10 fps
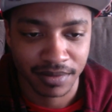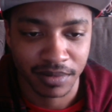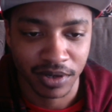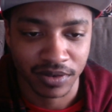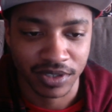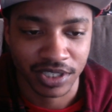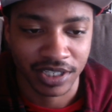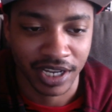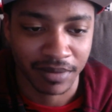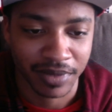Roboku
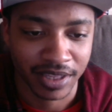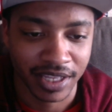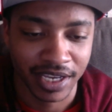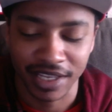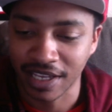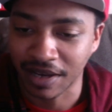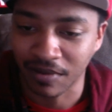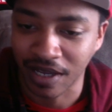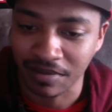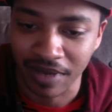should not be thinking that
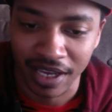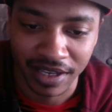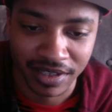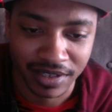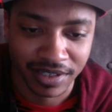way, man.